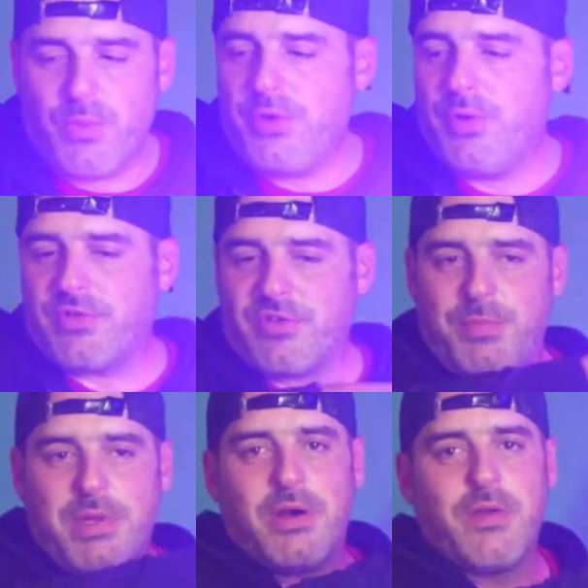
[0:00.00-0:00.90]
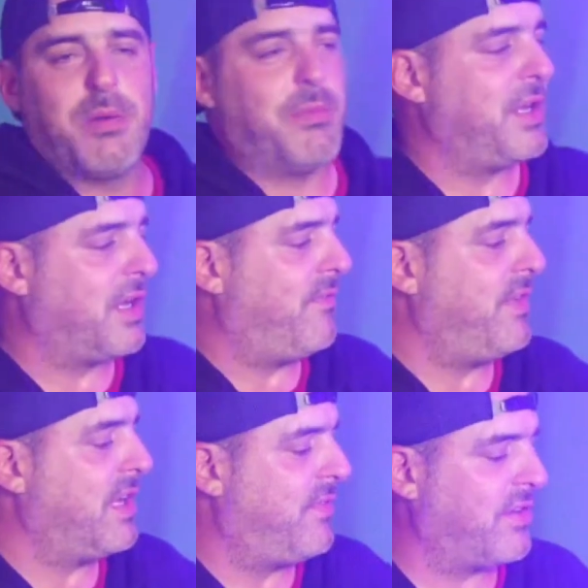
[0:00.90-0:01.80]
who has to spend all that money on
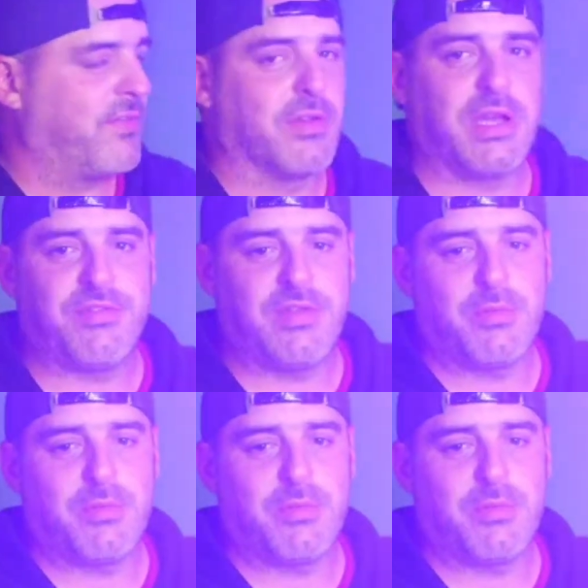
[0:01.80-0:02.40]
VFX for lightsabers,